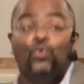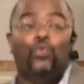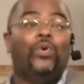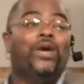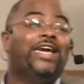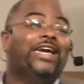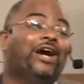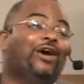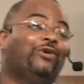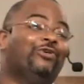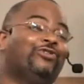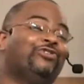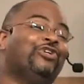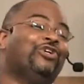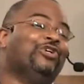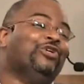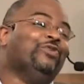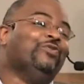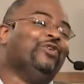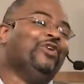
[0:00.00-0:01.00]
we gonna
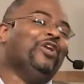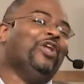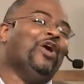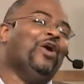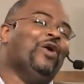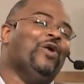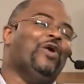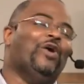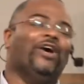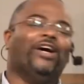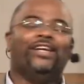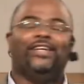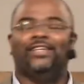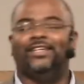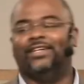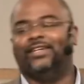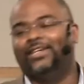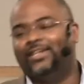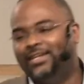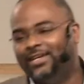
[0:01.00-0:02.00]
serve the Lord.
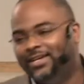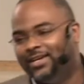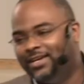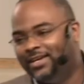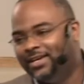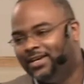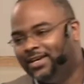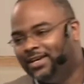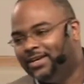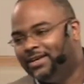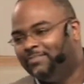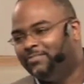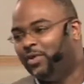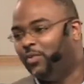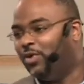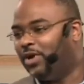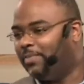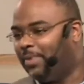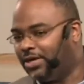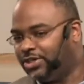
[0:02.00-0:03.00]
But
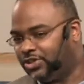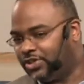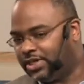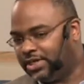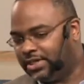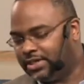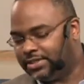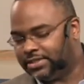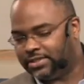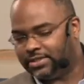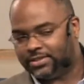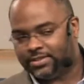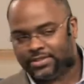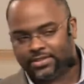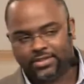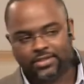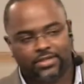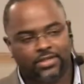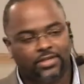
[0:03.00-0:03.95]
what about your cousins?